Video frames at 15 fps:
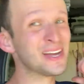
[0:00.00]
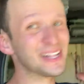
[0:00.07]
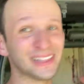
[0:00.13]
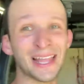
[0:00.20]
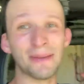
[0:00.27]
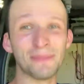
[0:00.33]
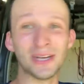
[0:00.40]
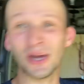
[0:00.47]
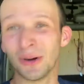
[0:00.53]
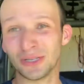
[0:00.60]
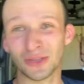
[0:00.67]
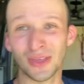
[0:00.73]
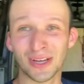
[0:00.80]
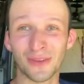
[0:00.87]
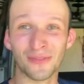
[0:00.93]
Let me know what you
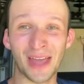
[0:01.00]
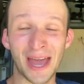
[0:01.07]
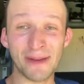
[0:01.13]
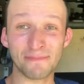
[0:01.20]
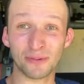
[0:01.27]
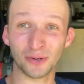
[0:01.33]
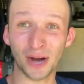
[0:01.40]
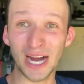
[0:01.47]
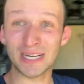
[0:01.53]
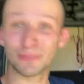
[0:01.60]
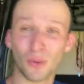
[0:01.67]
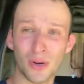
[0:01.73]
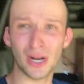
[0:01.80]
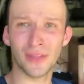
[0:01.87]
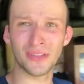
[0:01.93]
think of that price
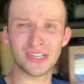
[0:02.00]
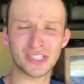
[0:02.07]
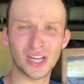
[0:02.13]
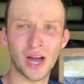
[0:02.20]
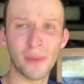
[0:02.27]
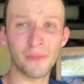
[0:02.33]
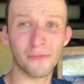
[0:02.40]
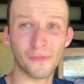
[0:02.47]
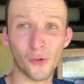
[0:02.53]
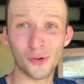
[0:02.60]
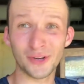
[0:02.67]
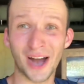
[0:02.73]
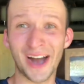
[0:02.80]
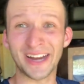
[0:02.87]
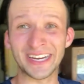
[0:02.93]
point on this sub,
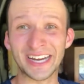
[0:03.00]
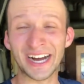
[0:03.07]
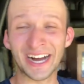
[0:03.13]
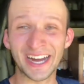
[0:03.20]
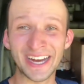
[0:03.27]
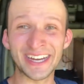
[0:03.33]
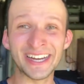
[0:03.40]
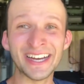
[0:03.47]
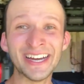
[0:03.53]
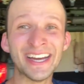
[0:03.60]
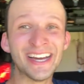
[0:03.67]
$4.99.